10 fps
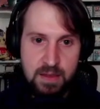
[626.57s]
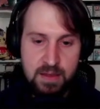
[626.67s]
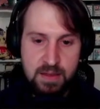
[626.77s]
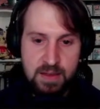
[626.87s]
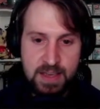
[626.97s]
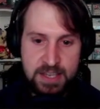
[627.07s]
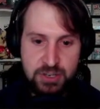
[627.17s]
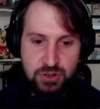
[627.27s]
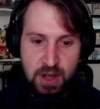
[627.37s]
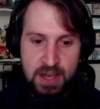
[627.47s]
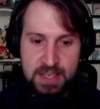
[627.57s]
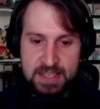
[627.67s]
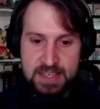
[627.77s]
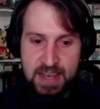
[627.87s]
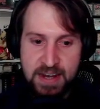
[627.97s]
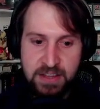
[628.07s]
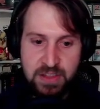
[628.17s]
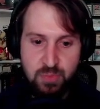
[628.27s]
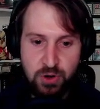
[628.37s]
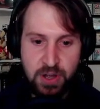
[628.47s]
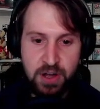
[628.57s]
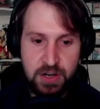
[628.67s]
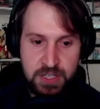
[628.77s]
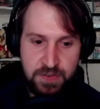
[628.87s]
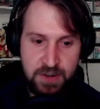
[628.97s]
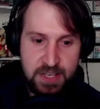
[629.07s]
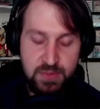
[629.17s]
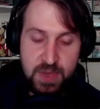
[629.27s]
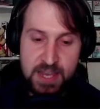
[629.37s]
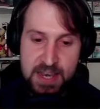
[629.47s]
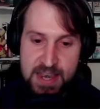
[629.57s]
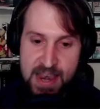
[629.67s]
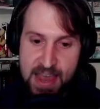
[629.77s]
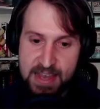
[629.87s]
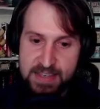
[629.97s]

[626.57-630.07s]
Because it draws technically more cards for us. We get a net.